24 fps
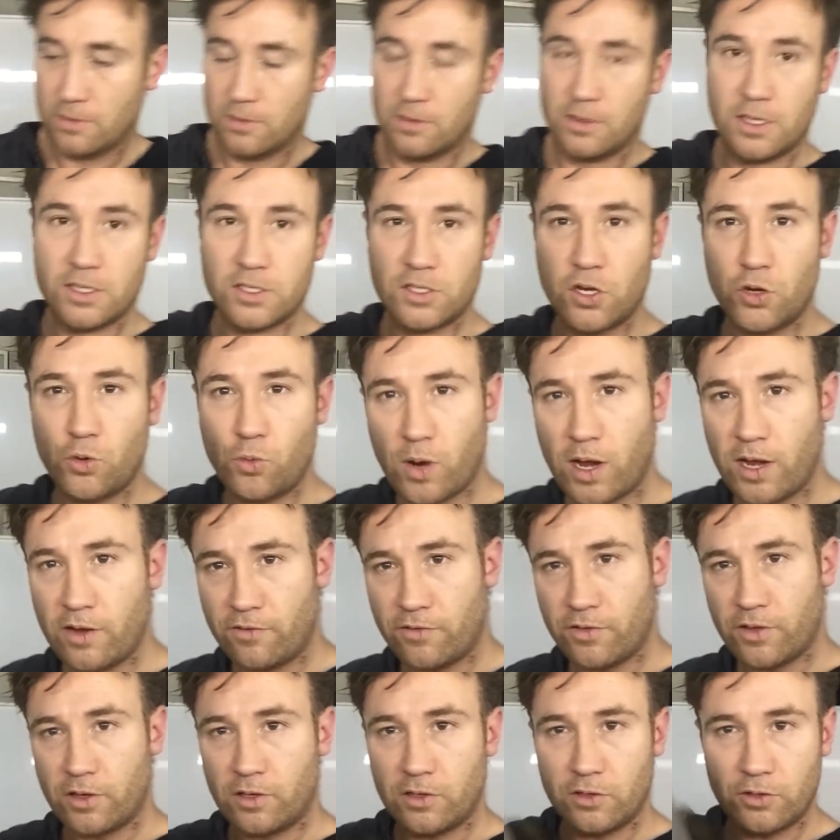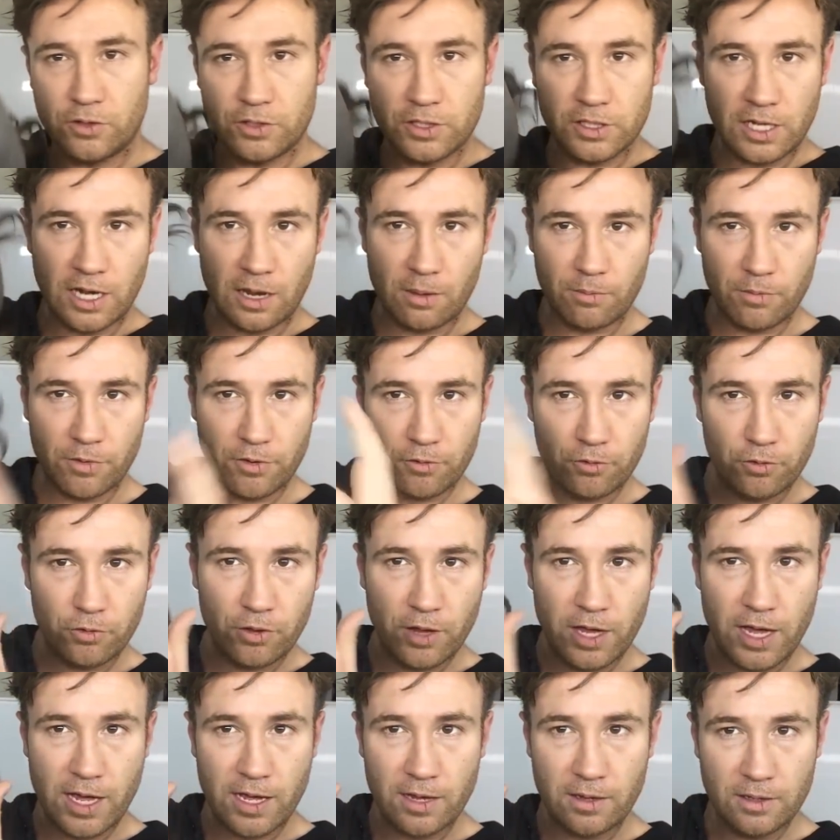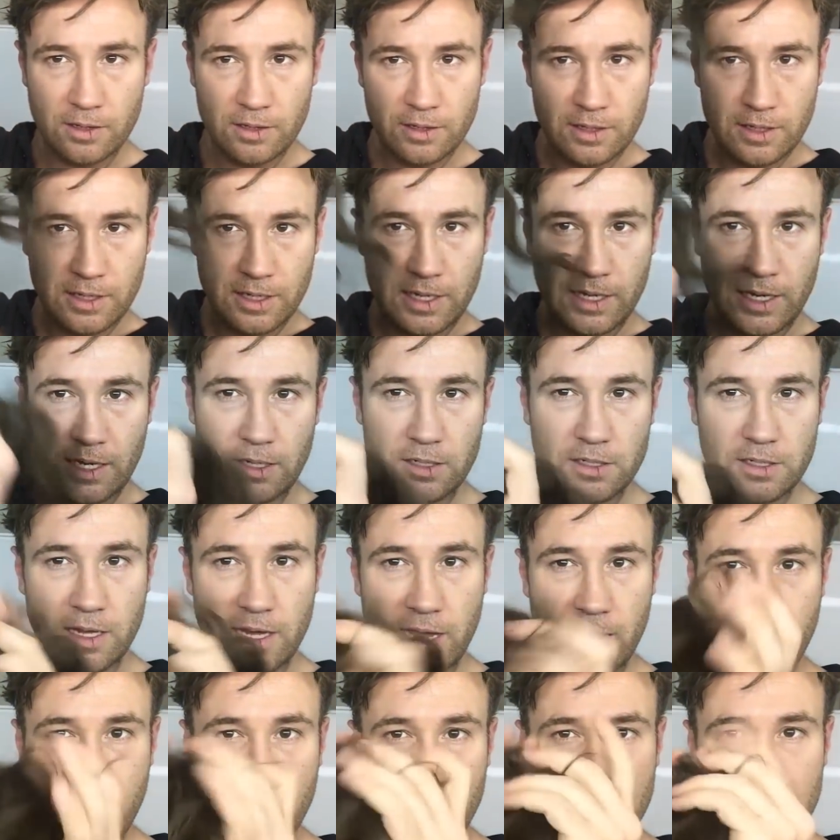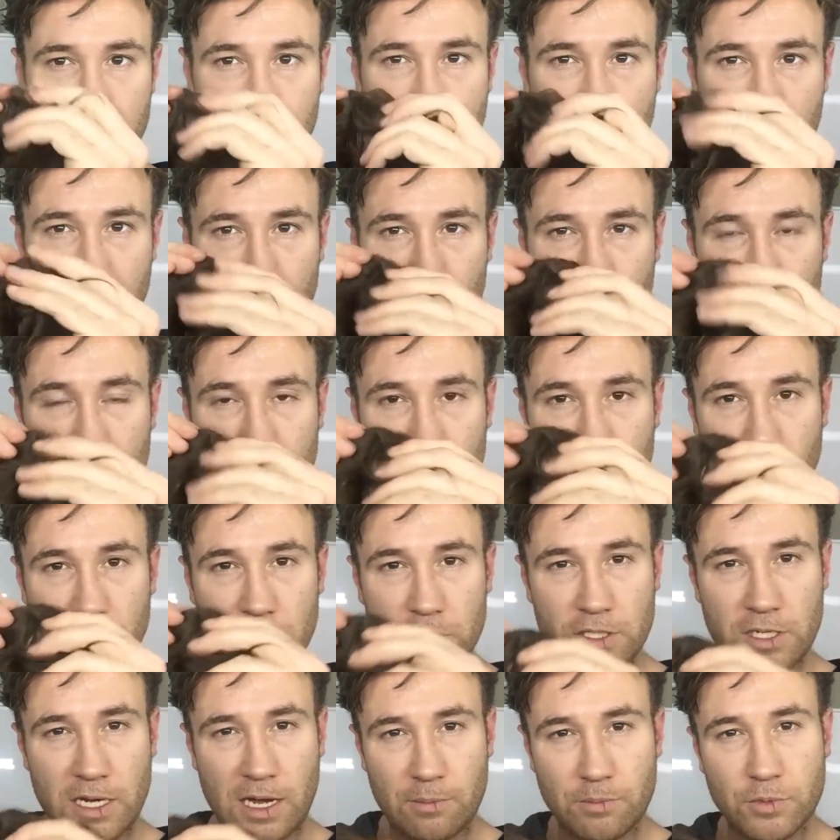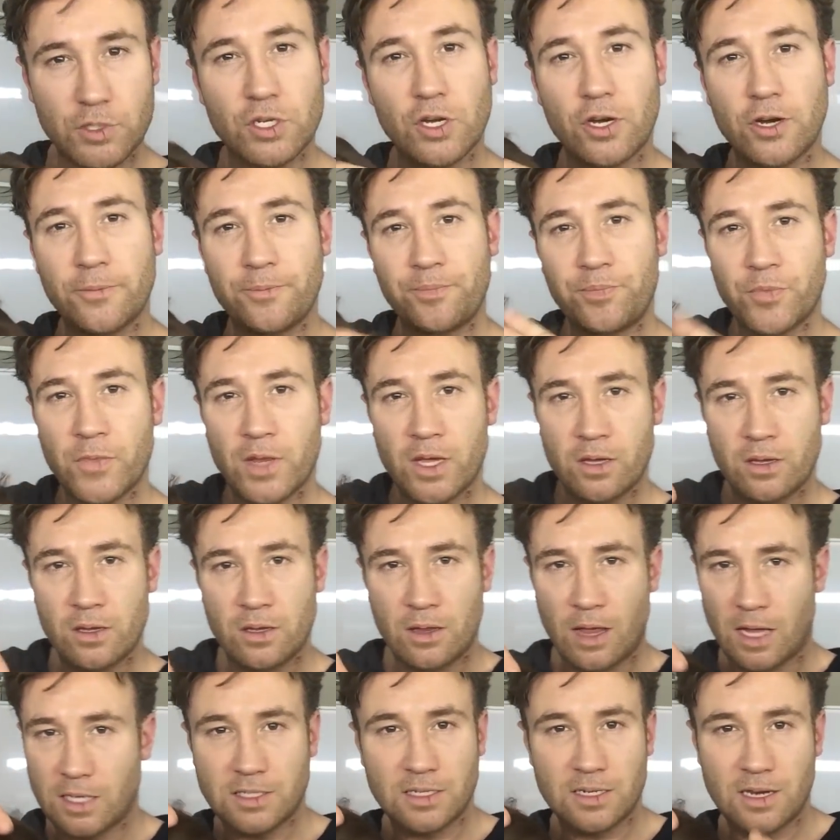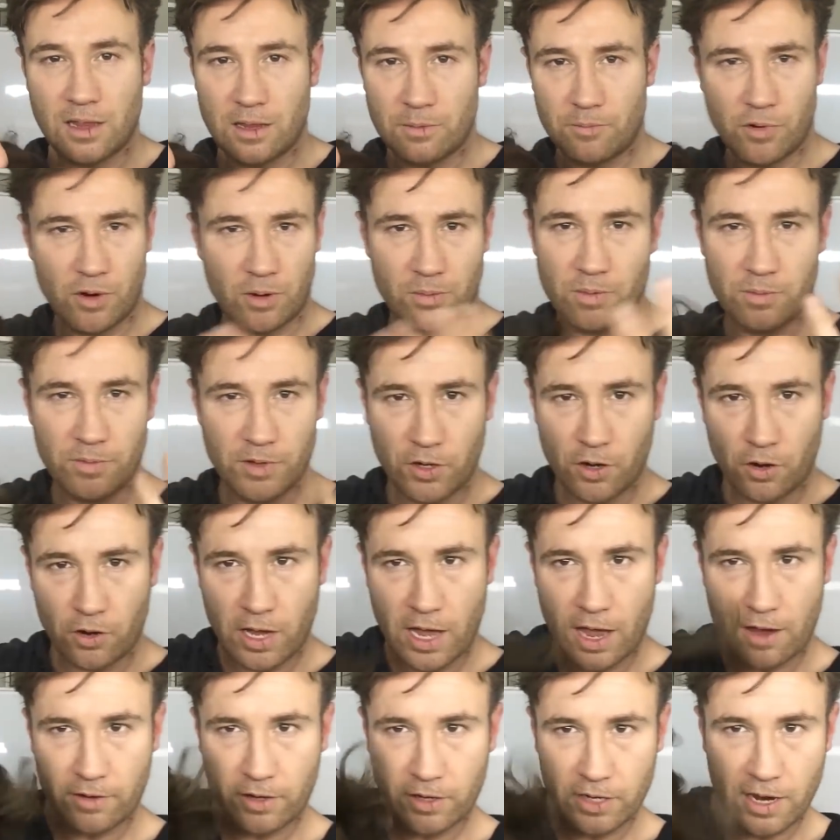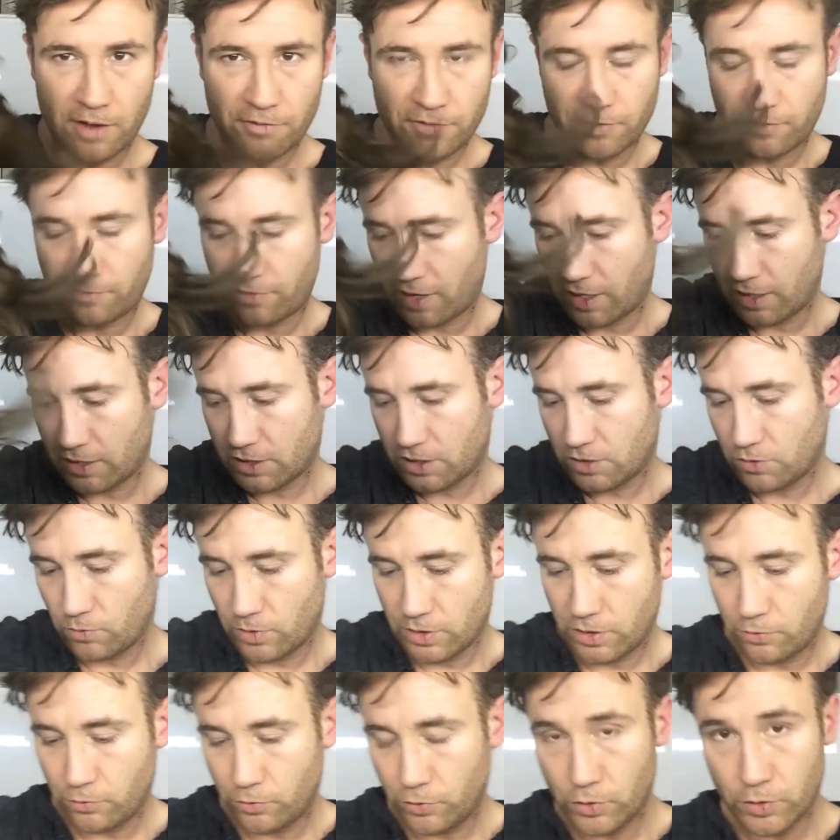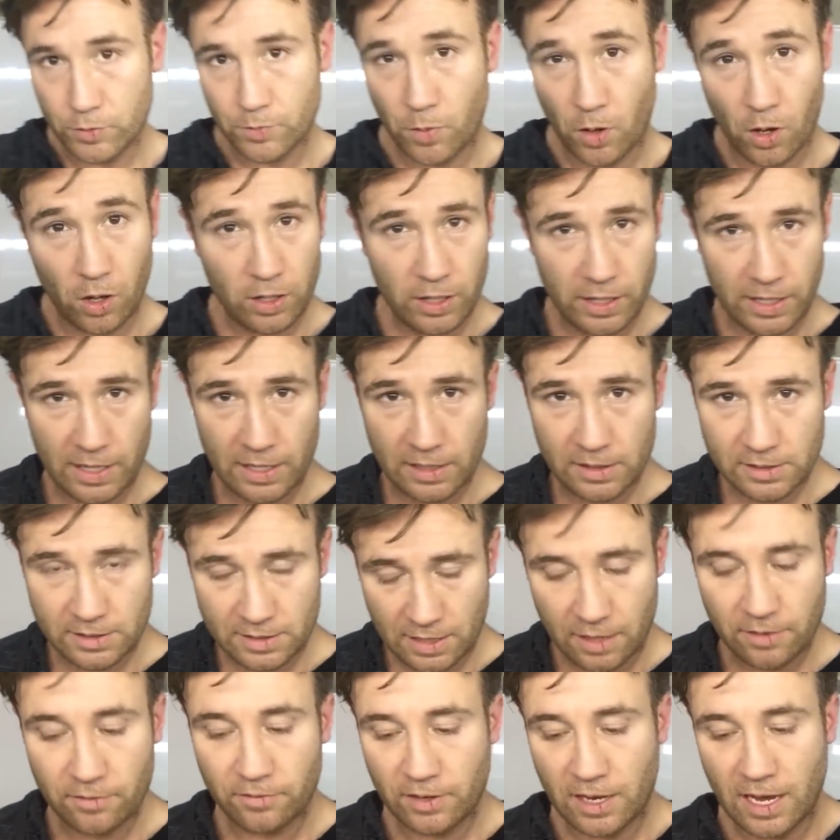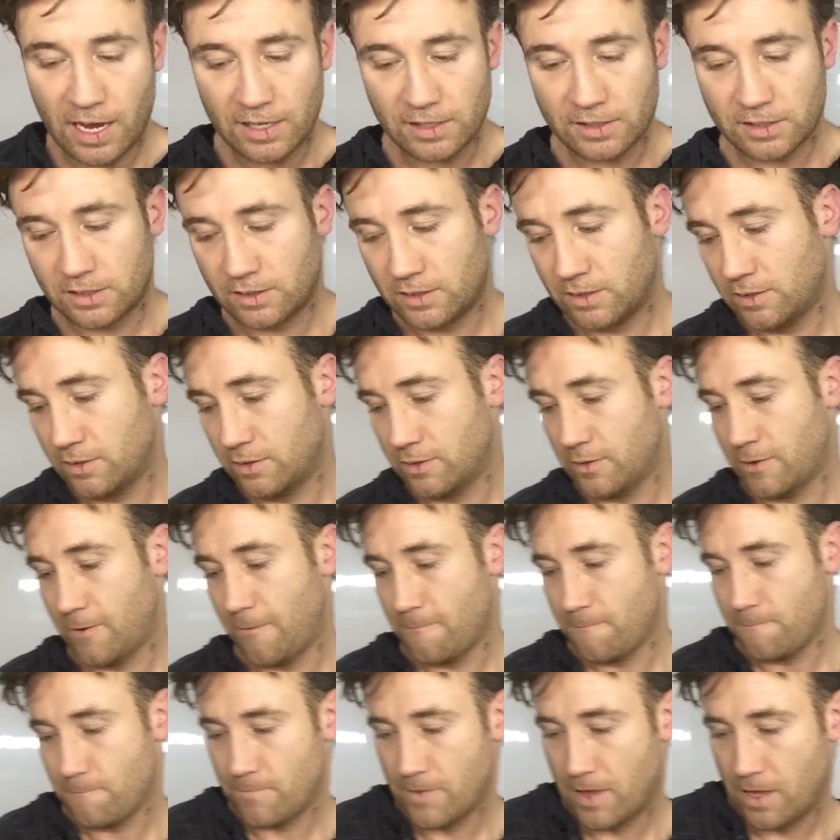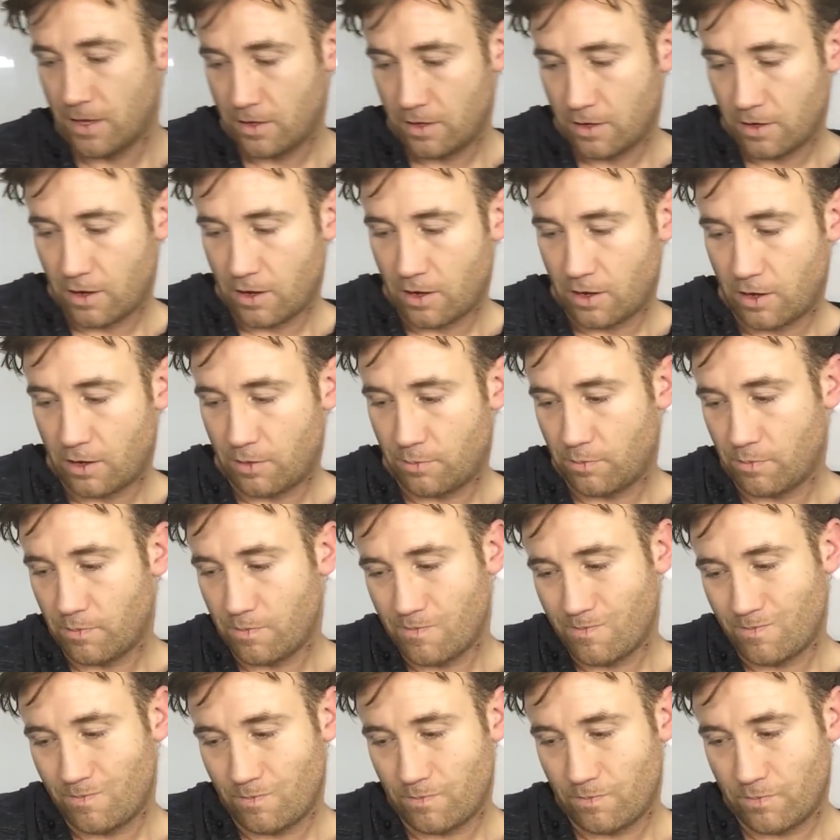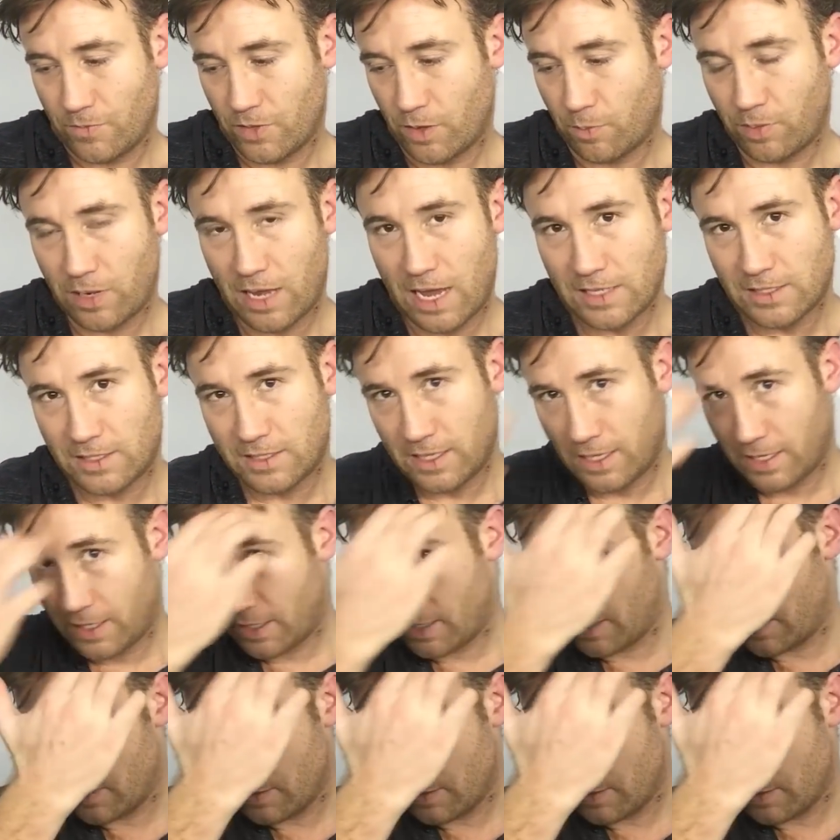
there's no way for the glue to come through there into the hairs and make them all squished up. So that's another problem you're not going to have to face when you use poly instead of lace. The plastic